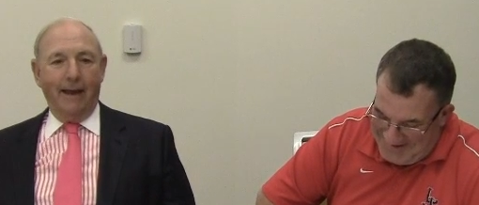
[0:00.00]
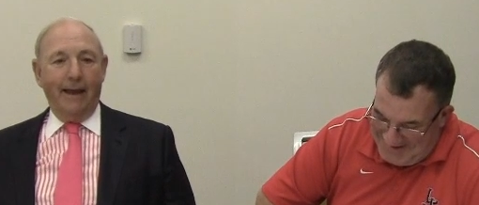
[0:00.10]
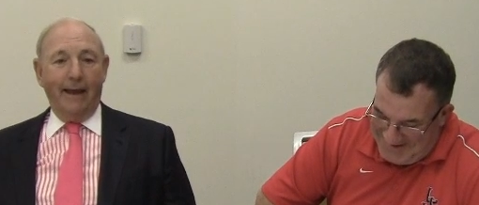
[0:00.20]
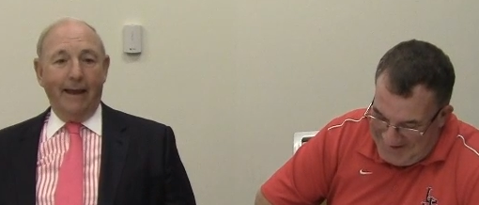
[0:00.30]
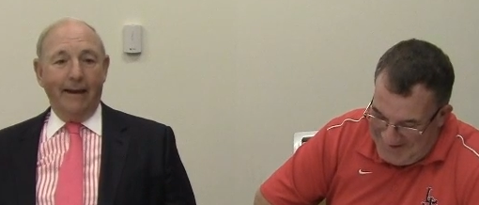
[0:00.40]

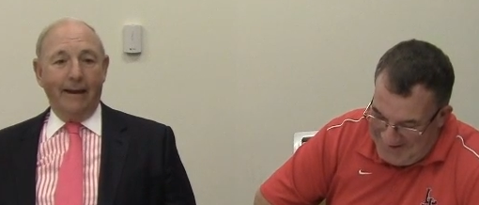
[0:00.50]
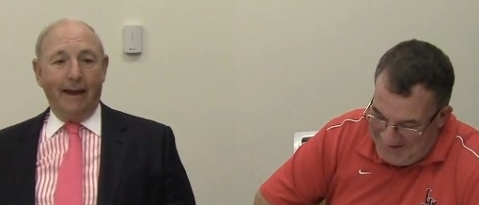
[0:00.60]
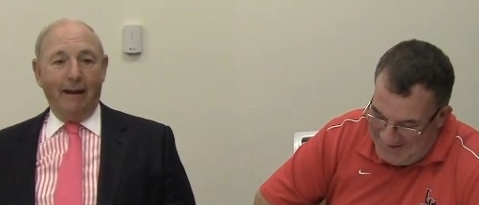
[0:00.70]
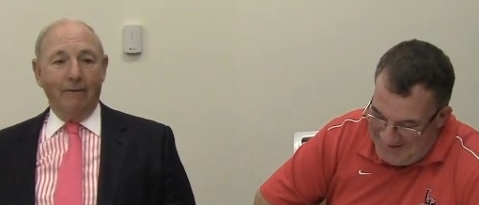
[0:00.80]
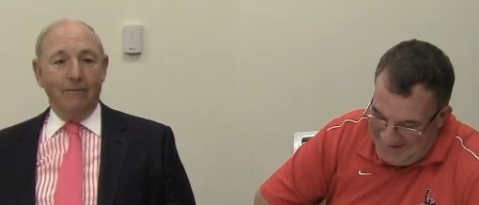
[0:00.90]
Speaker 1: And
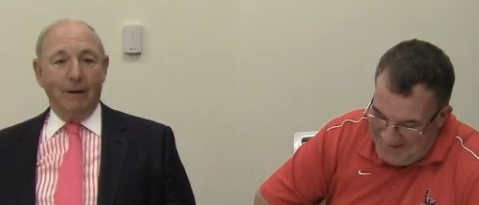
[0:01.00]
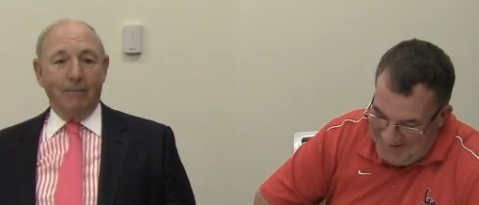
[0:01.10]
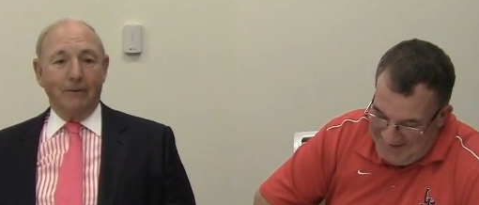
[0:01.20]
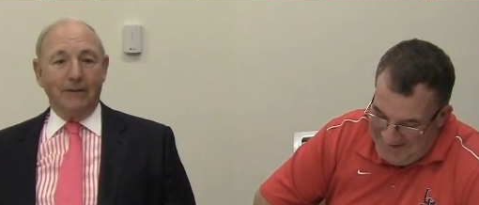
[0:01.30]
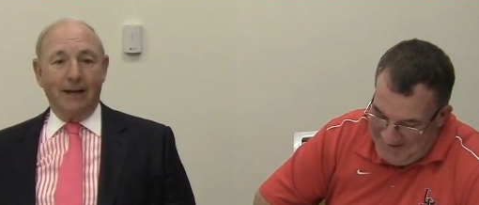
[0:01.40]
I
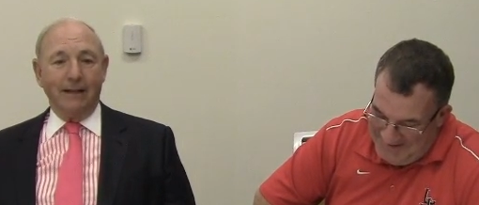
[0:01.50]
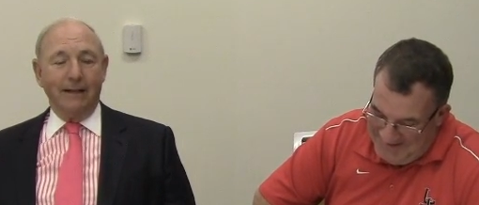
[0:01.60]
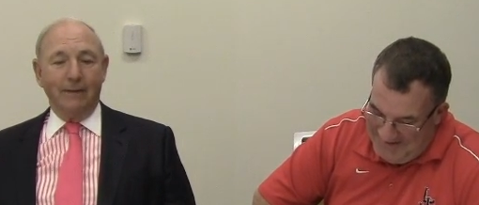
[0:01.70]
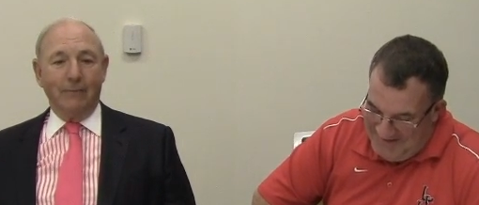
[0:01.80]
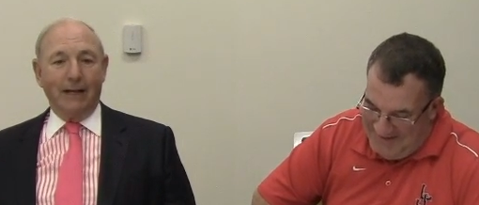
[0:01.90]
remember
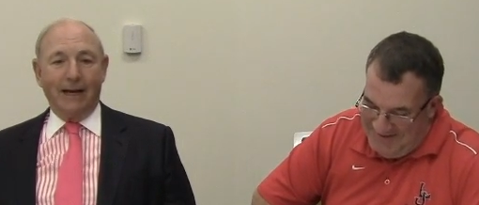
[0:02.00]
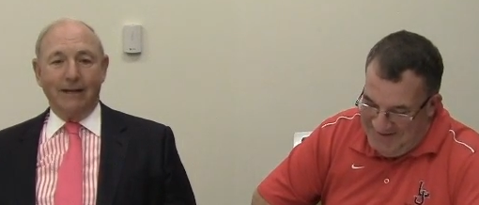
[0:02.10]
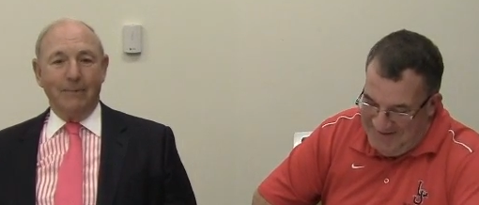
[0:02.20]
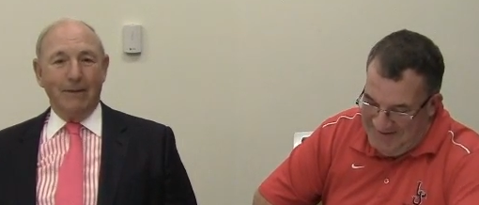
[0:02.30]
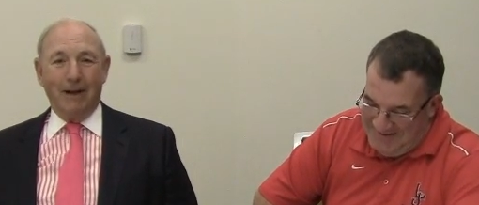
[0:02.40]
telling him when I
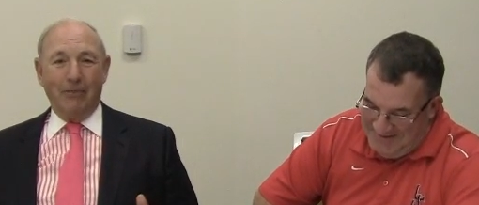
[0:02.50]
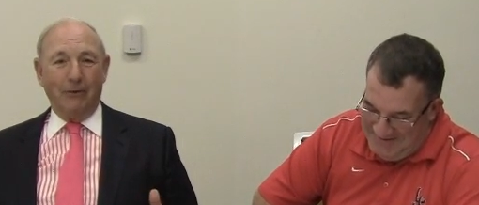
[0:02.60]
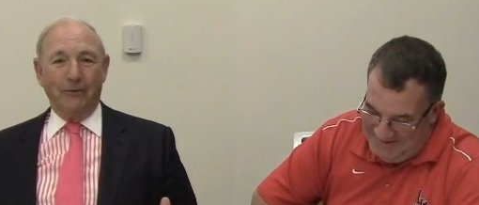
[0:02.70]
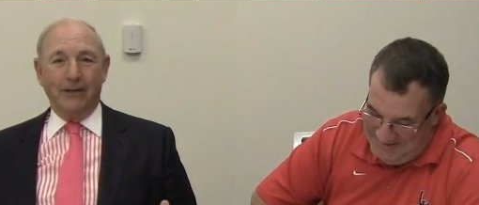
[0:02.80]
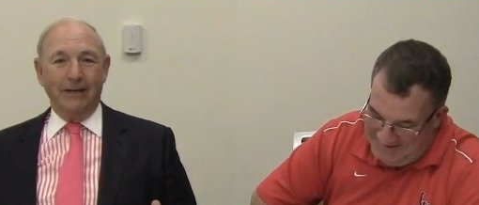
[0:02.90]
got to be about
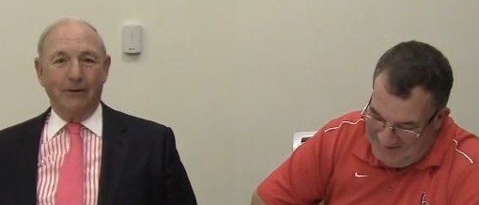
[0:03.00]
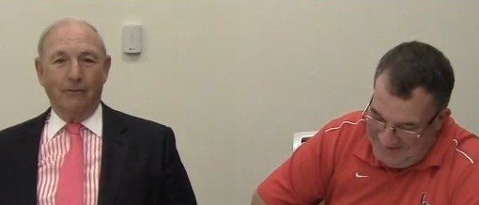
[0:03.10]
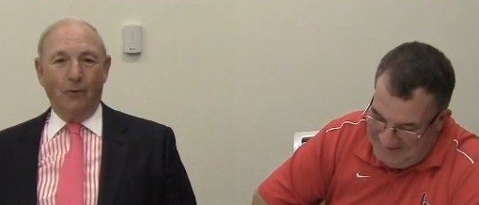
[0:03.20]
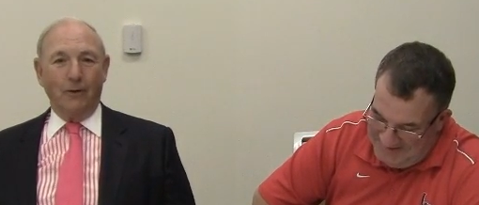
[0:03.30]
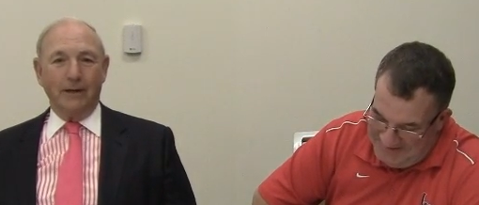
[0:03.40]
13 or
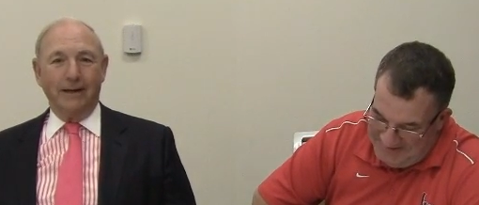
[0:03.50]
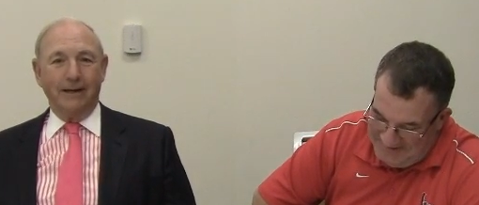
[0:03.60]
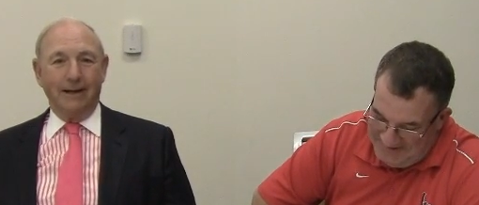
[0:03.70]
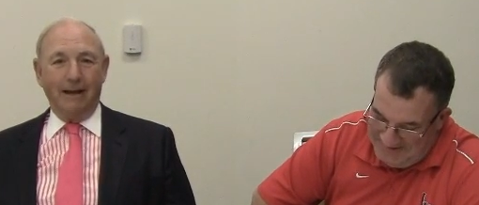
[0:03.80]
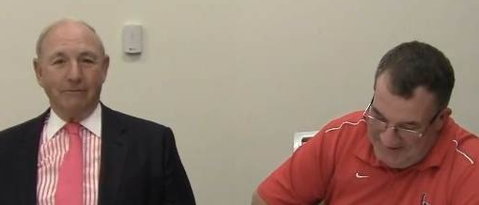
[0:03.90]

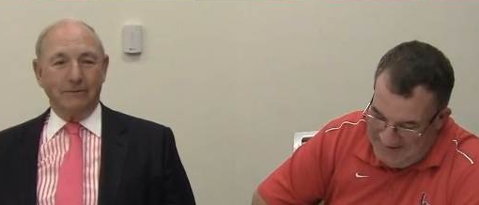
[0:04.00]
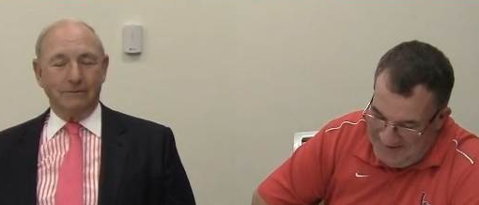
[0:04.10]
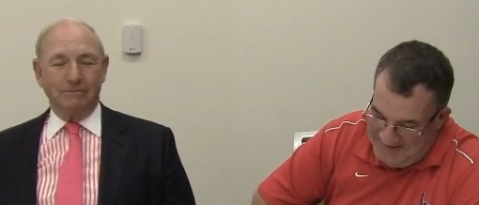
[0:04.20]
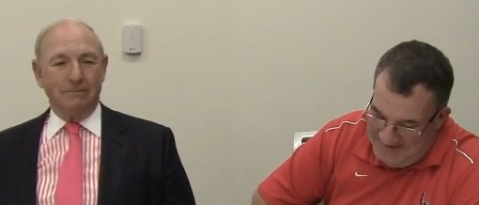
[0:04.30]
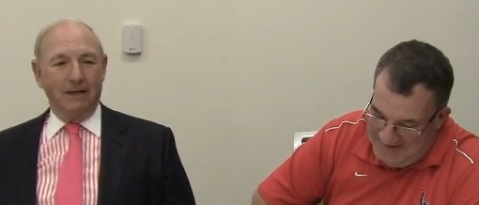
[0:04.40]
14, and I was
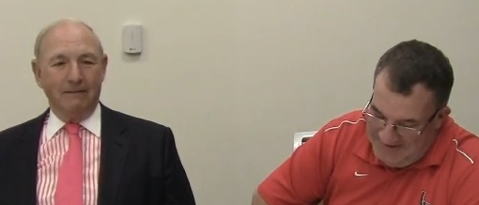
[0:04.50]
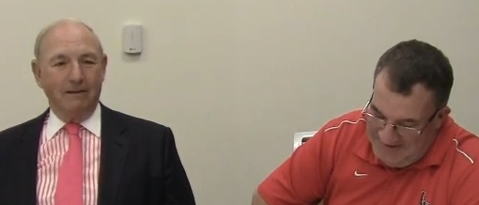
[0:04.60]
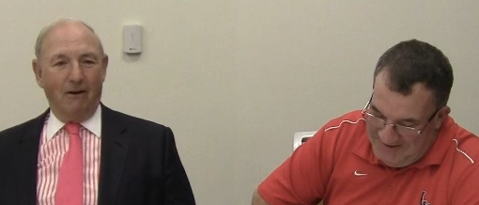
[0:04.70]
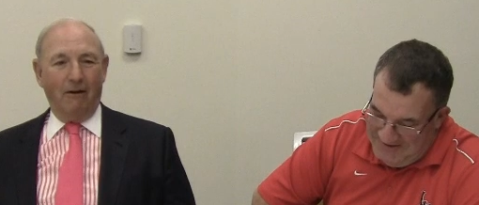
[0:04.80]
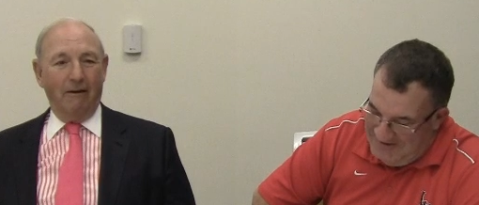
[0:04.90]

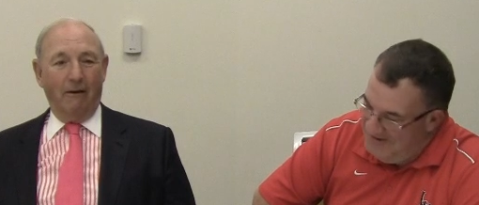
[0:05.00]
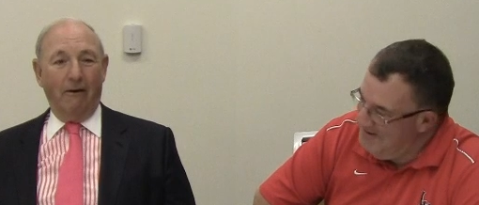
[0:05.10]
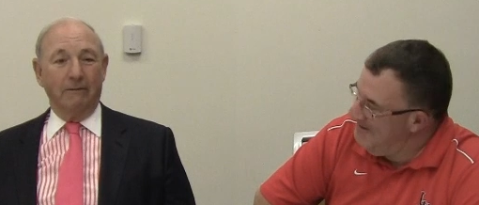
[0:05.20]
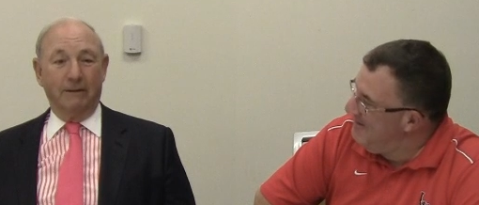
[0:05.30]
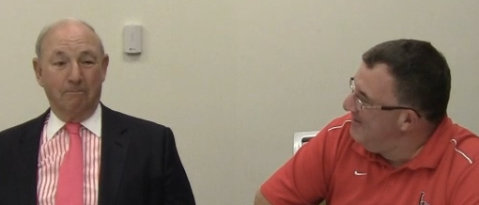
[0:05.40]

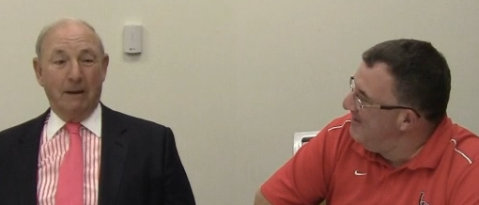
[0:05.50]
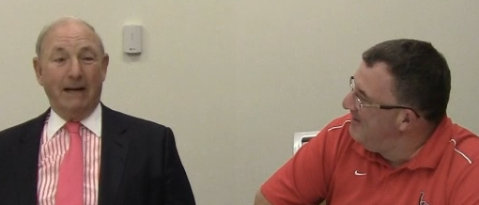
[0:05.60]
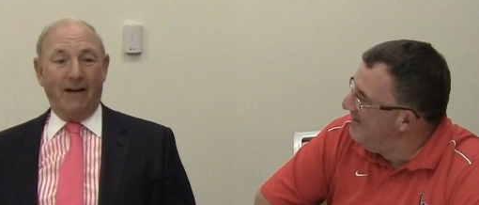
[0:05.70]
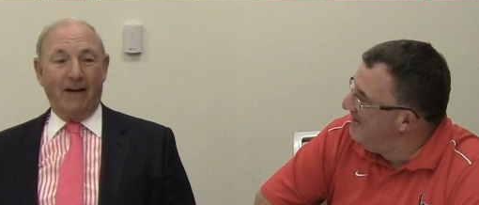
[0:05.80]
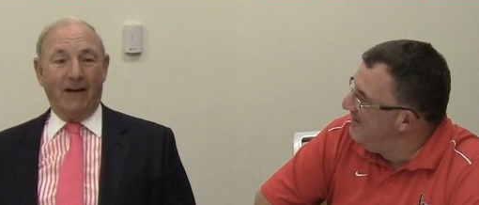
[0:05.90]
uh,
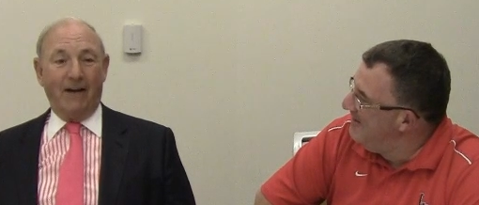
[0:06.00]
to